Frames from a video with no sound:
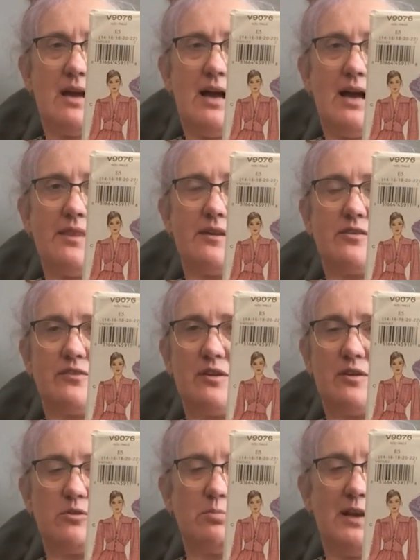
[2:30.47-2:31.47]
other
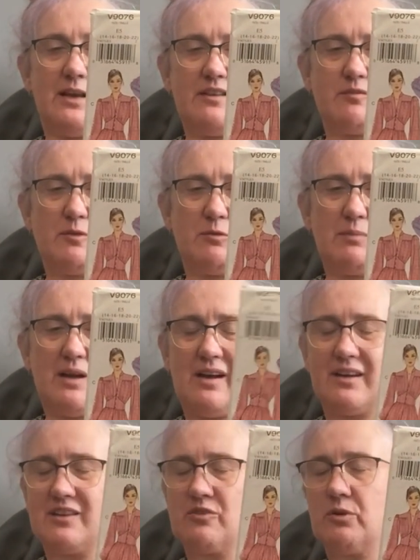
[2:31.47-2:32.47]
circle placement
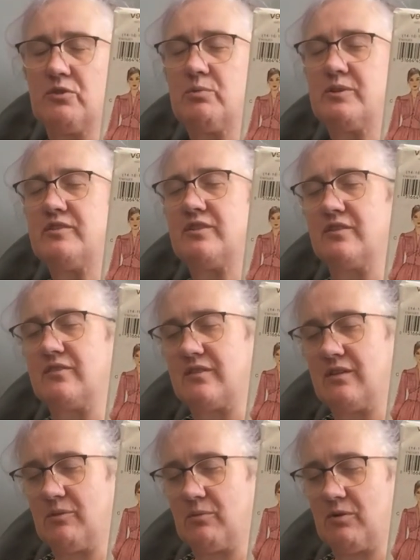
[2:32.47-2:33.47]
markings which were just
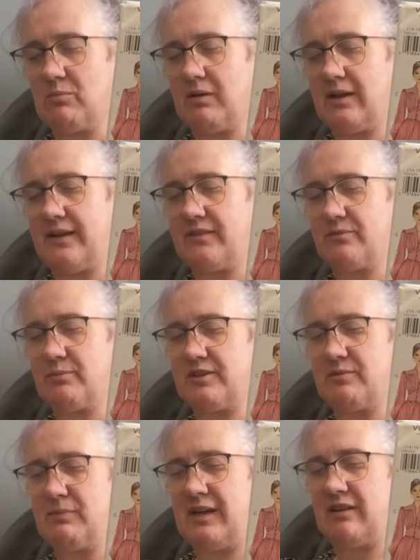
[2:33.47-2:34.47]
in the wrong place,
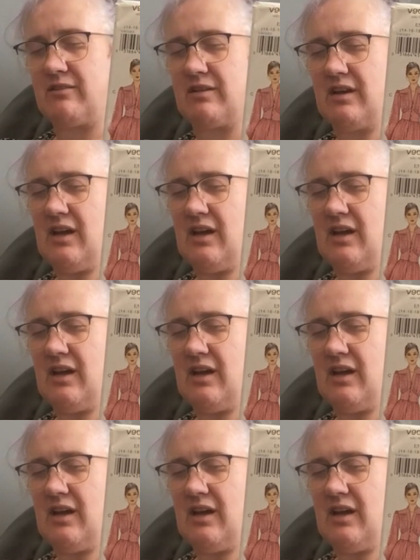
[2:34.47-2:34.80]
which meant